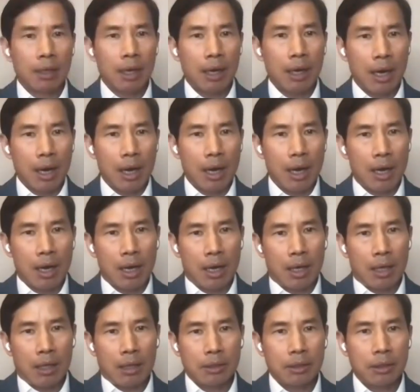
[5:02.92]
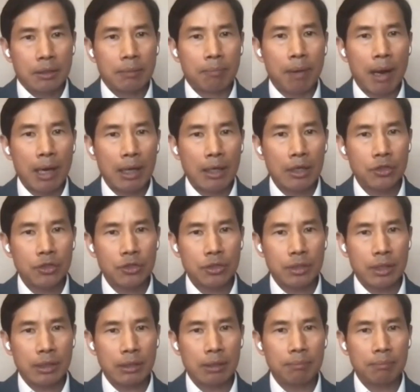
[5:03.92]
the markets
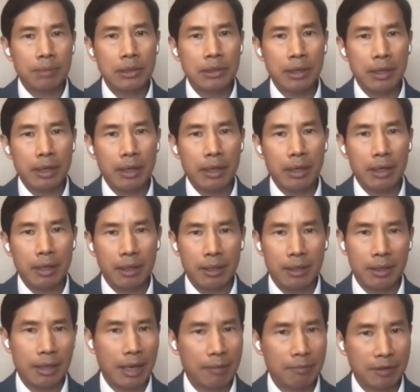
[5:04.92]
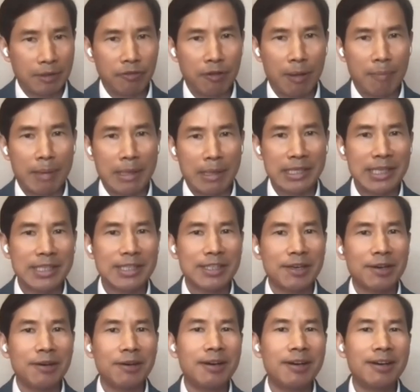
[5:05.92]
and the media, if I may say
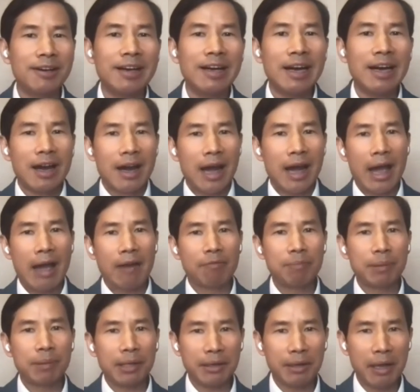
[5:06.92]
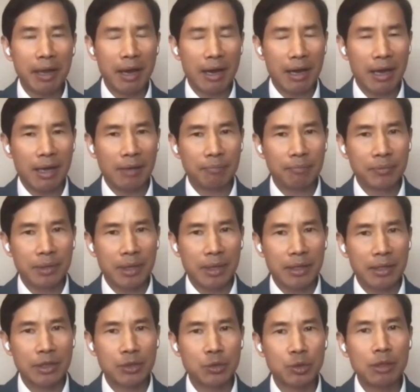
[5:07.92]
so, have been
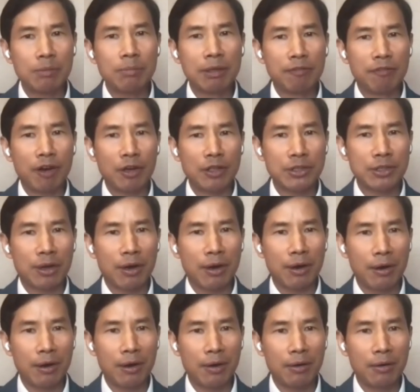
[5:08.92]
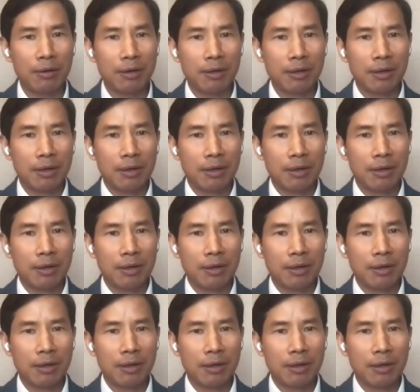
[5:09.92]
extremely focused on,